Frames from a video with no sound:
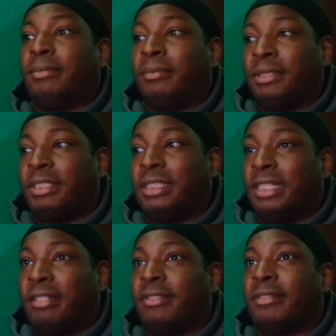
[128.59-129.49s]
You should
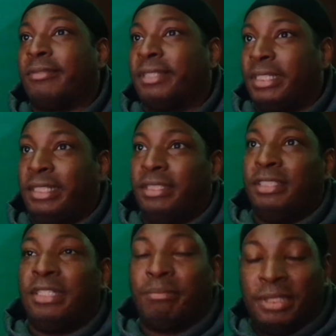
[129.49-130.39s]
never really
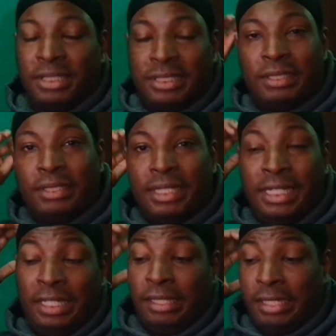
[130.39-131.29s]
jump into
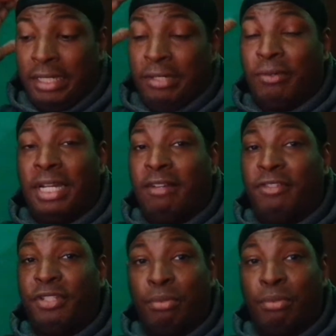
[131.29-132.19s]
anything right after
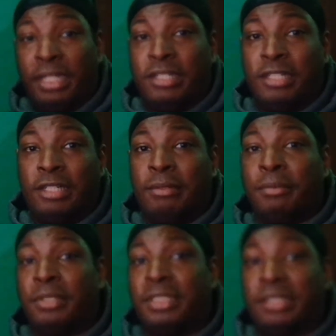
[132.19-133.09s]
you break up
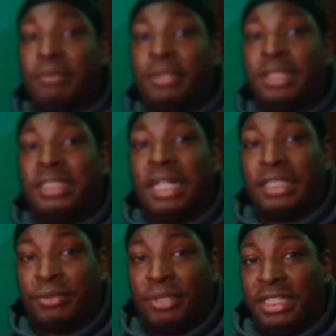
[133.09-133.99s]
or deal with a
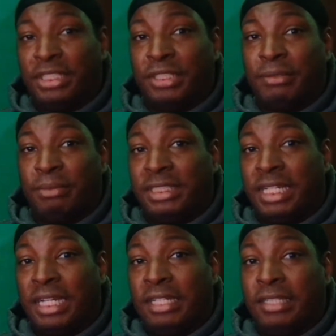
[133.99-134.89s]
toxic relationship, this,
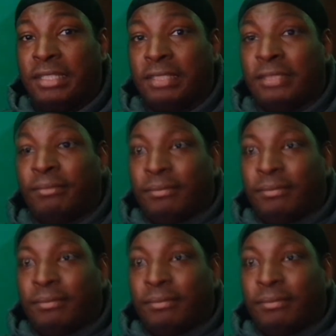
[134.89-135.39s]
that, and the other.